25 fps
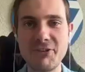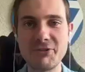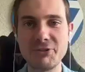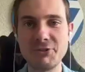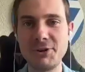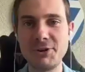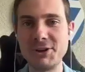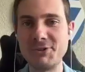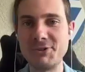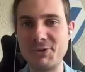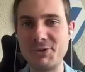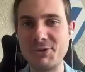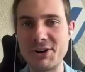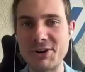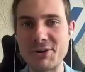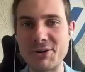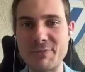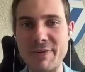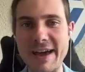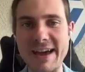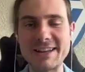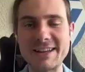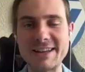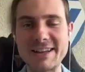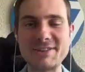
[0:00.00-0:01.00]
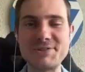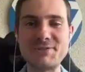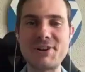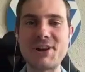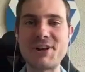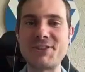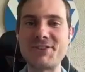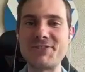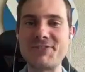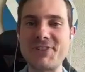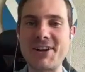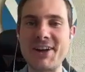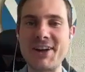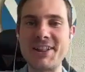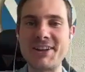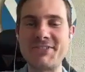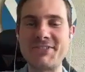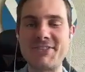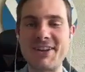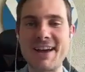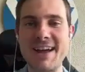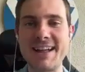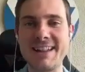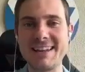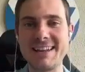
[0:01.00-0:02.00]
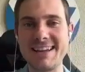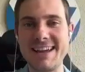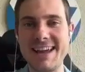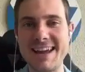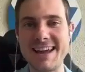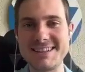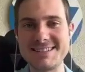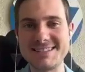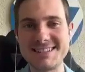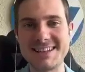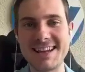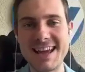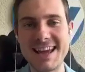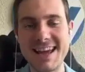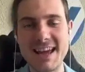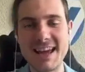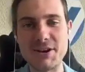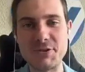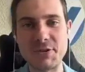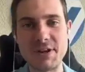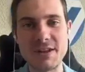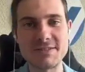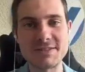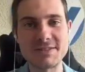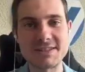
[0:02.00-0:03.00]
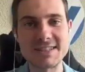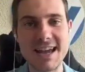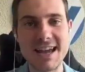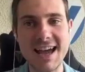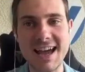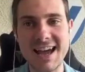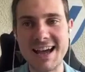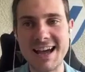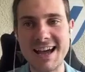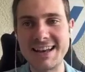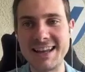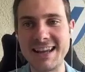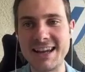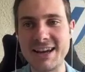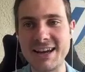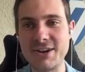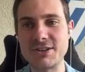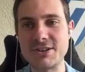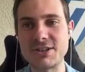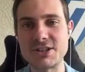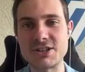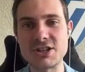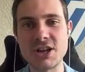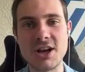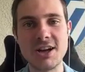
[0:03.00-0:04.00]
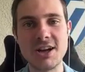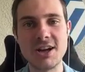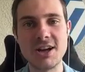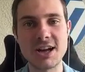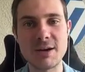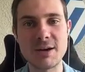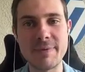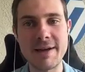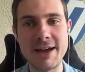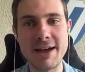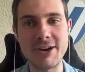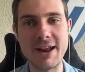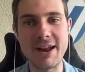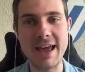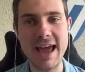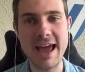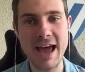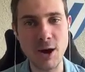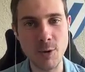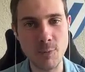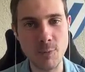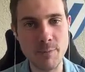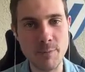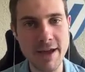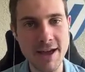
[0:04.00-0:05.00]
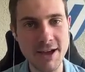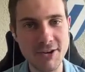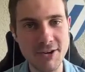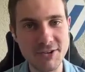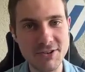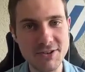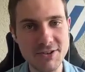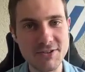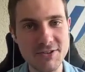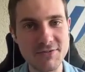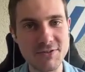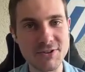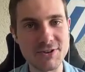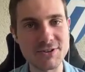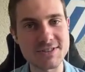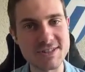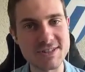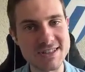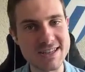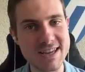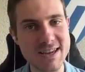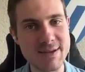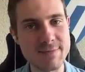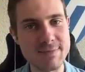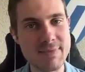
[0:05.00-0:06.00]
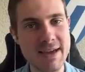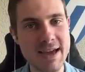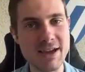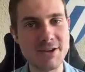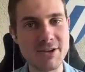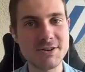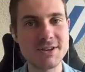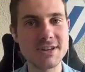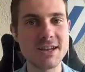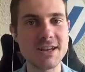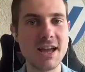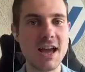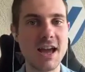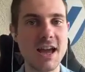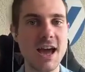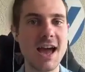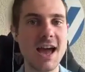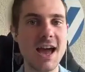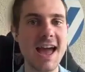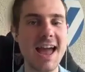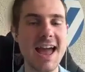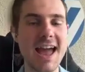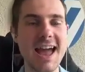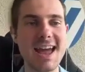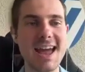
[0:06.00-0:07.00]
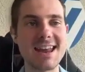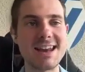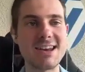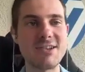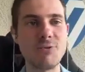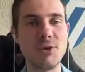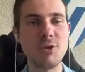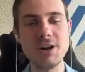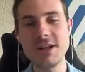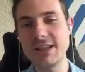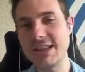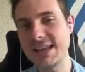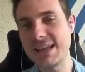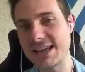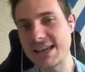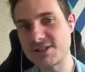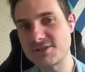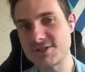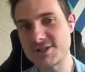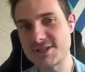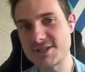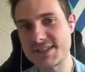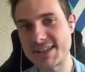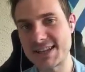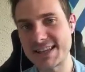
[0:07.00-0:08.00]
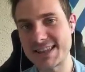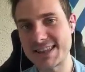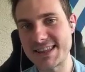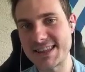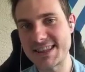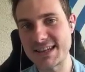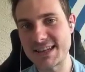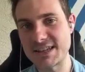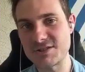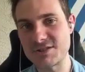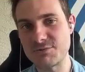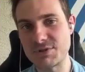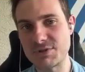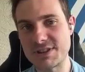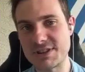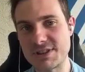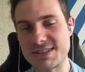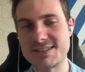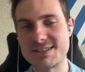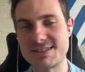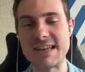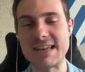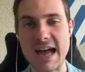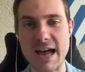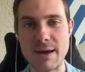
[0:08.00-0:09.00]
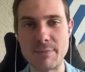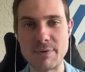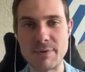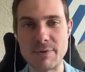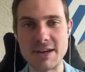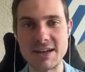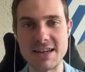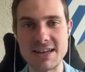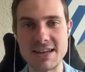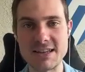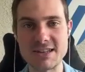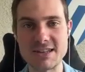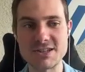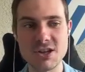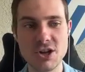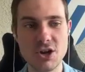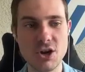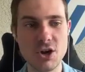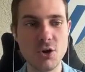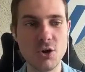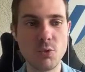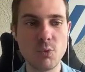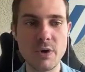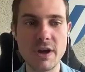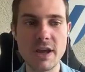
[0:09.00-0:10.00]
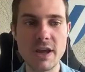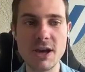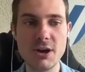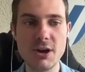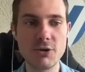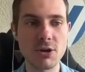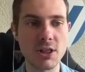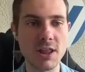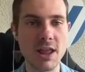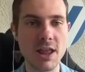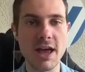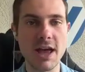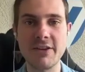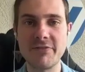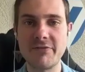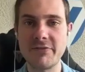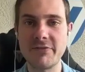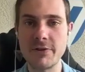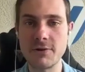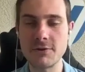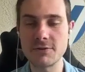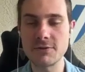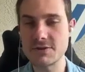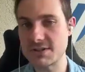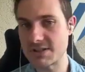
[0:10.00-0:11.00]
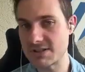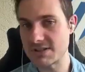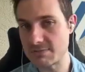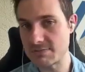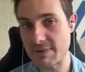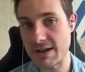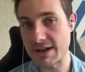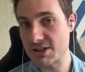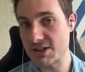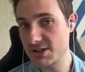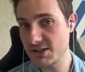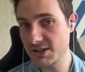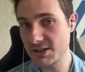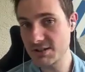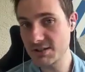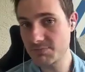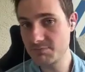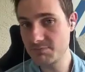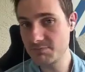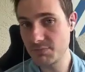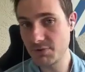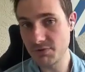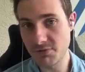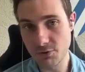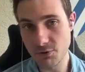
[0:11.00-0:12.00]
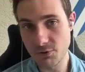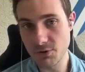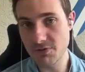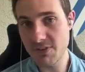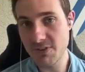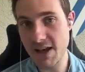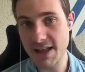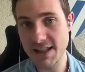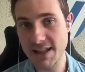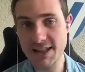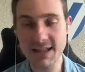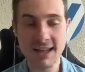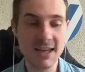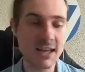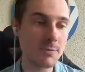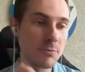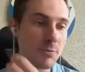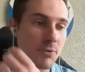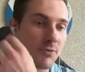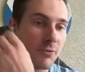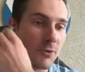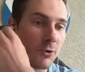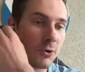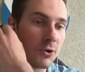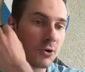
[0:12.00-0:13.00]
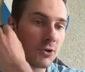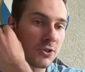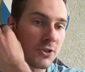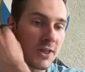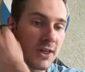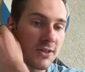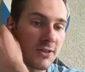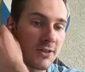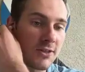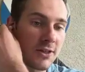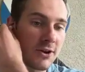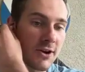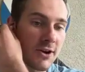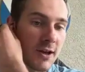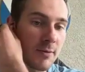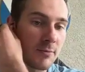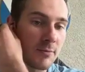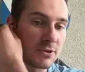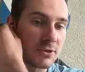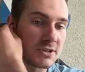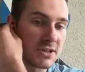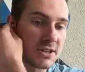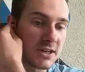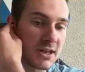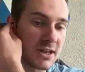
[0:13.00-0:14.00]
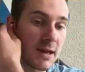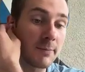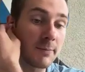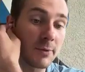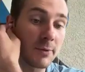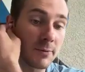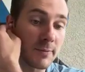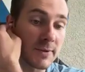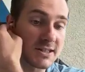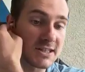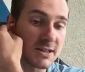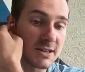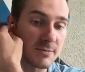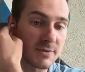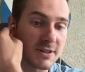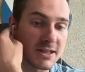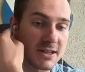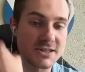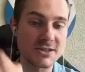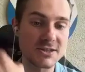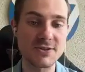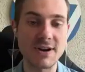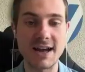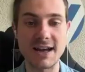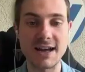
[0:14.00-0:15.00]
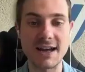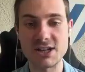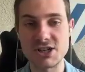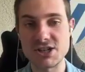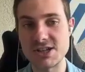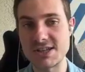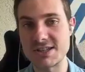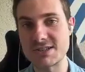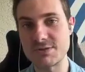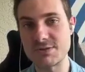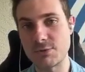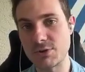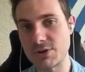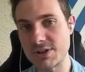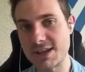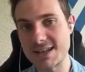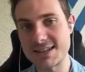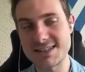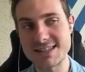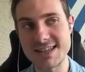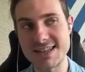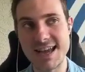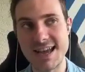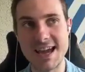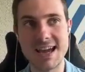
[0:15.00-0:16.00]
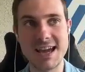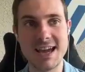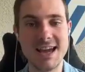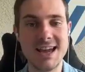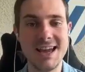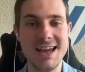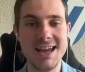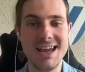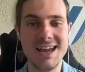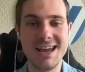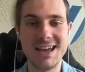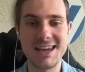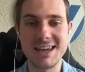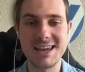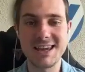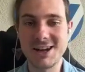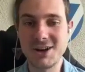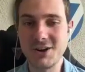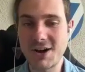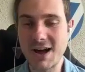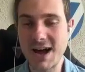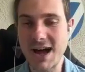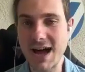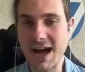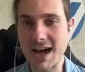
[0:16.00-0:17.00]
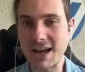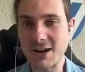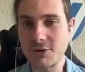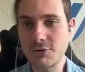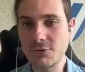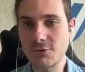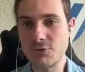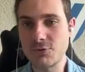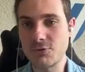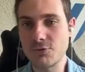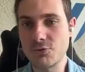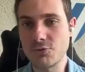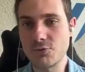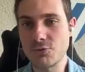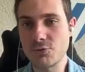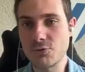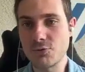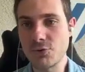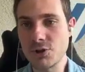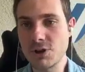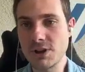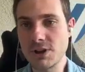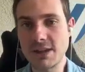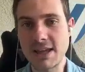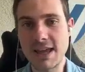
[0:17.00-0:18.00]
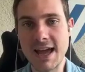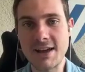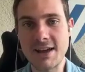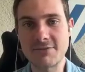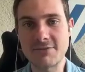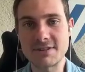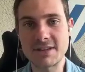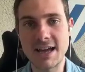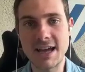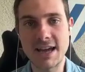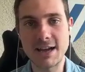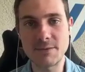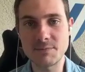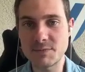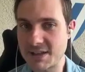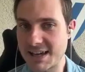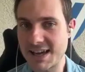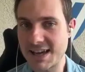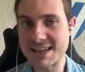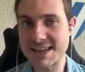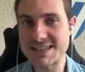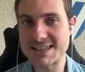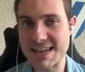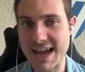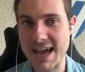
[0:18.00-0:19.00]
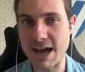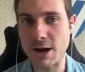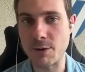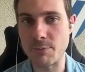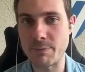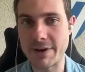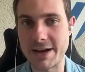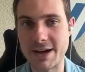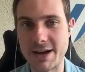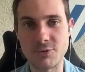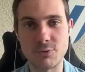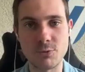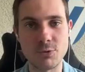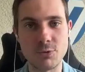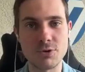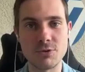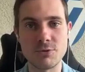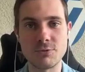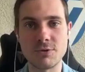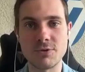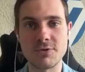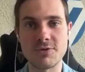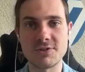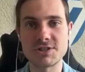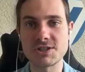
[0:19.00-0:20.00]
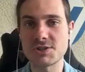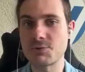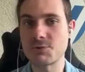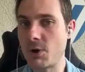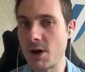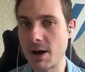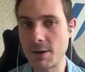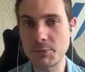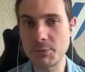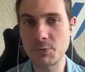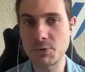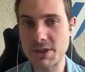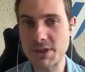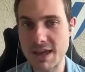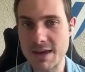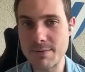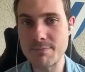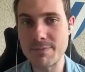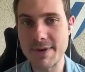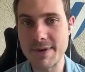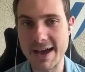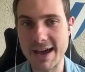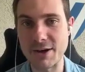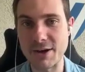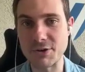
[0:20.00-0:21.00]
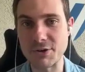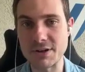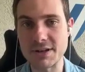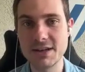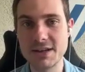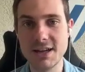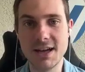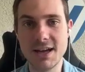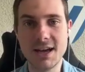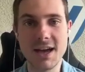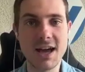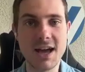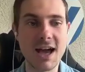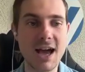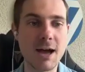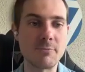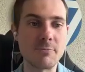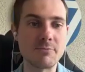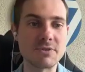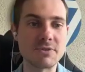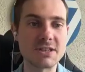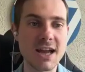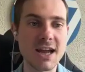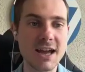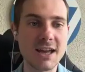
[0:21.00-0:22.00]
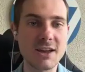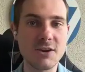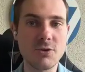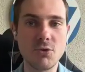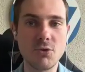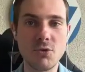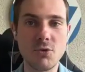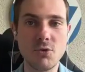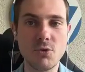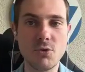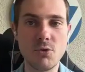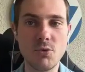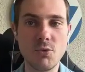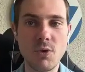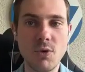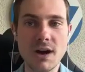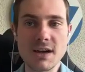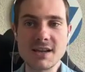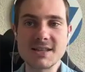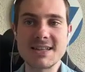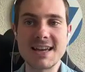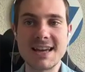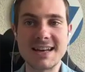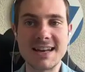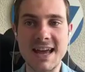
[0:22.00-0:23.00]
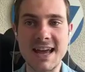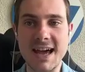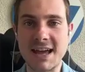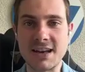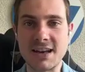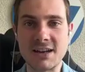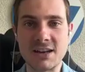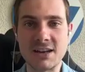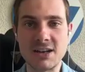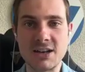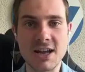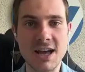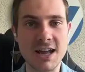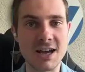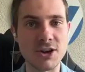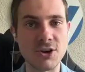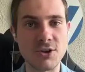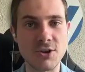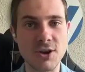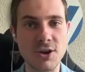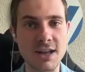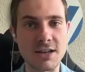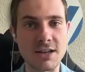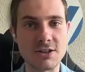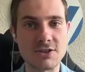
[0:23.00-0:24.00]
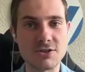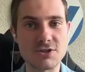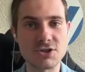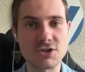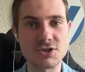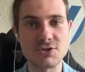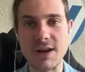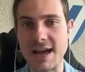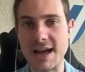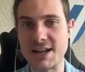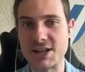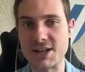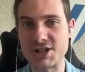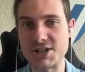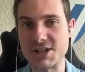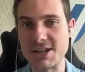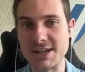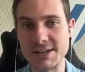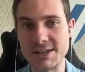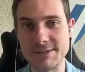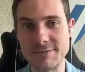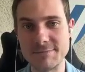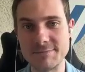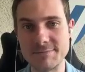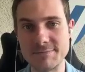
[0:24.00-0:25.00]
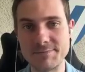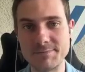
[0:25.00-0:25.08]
everyone. Welcome back to another Volley Rally. And today we have Scott on here to talk about outbound versus inbound. And one of the interesting things with this topic is we hear a lot of folks, especially before Volley, before they're able to implement some of these strategies, where they say, I don't really have time to get to outbound. We're swamped with inbound. Scott, why is that not a great strategy?